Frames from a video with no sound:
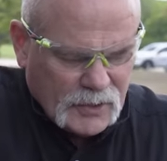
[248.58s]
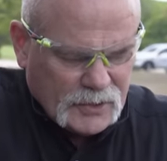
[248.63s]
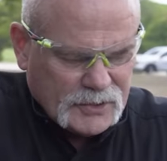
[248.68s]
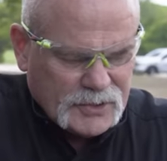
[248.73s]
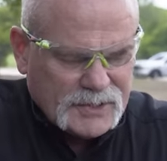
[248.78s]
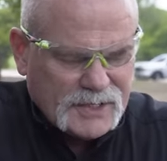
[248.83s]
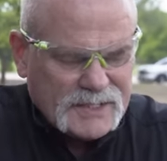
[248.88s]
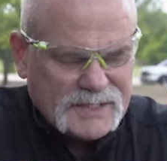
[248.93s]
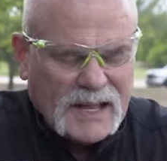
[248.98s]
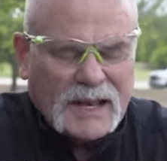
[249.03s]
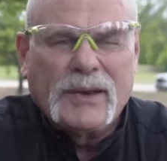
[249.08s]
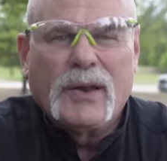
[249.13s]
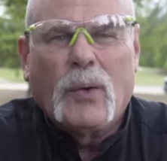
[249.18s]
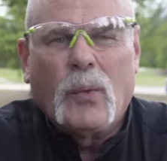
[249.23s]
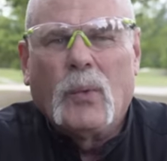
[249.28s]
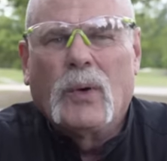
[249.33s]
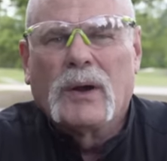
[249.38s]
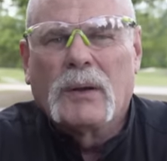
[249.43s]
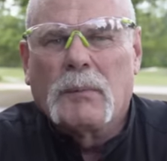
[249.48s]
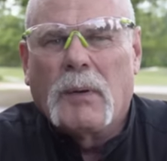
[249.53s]
Just because I
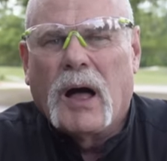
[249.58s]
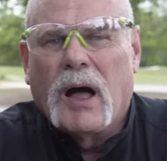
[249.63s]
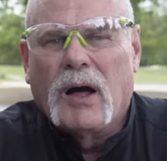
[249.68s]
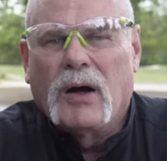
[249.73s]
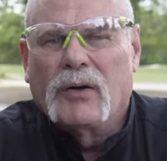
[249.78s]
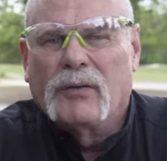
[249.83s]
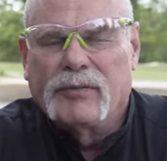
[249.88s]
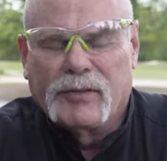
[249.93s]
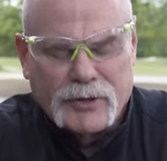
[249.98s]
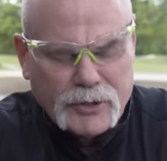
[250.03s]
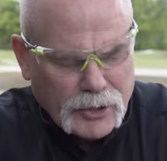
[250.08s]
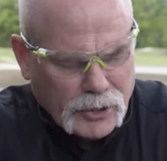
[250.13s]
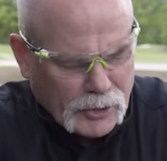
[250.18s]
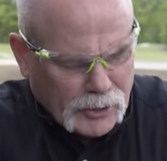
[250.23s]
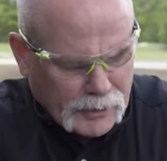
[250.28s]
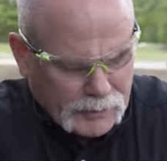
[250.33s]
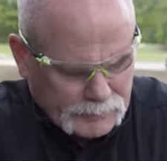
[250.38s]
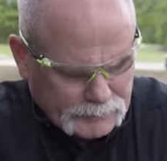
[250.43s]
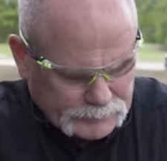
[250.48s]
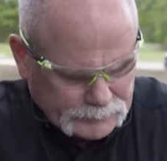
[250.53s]
don't want them all over the yard.